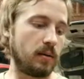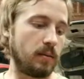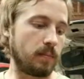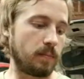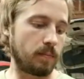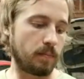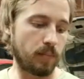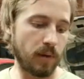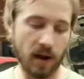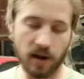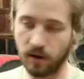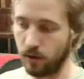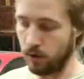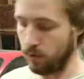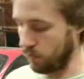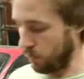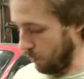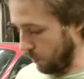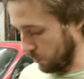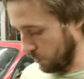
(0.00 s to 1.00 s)
Brand new,
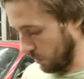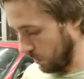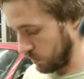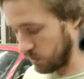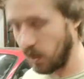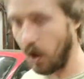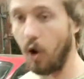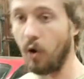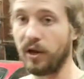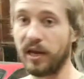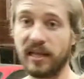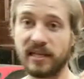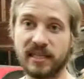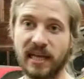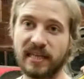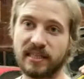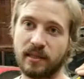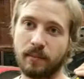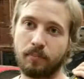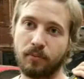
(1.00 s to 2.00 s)
cordless. Oh, and this
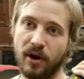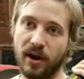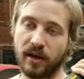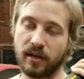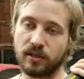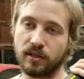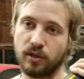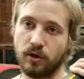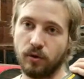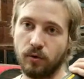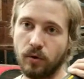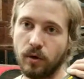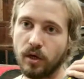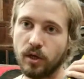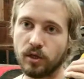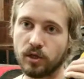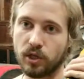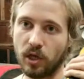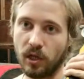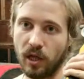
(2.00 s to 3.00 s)
has the brake too.
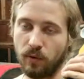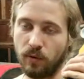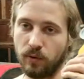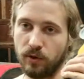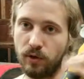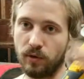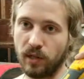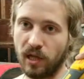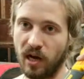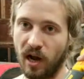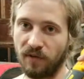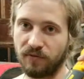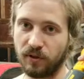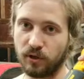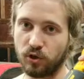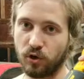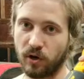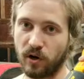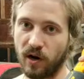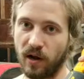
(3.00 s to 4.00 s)
So like when you let off the
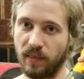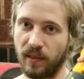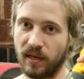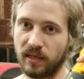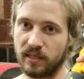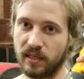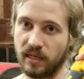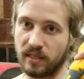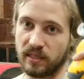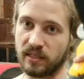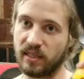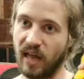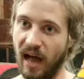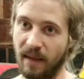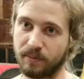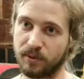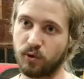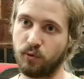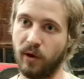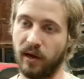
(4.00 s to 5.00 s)
trigger on this, it
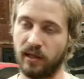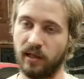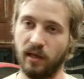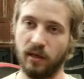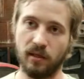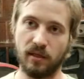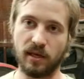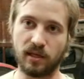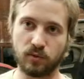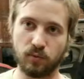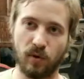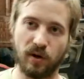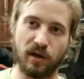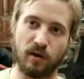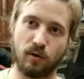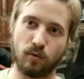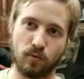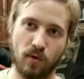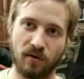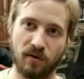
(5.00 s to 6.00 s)
stops quickly. This one,
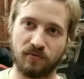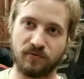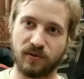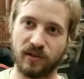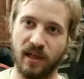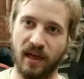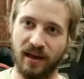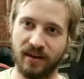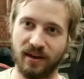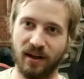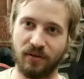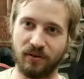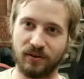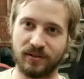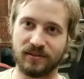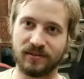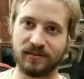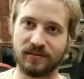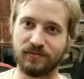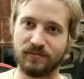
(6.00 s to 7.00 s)
it'll run for like another
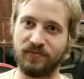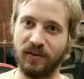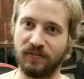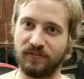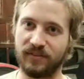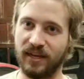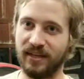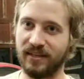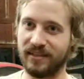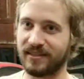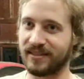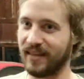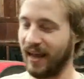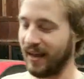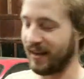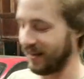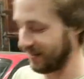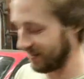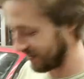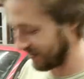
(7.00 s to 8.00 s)
15
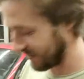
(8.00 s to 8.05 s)
seconds.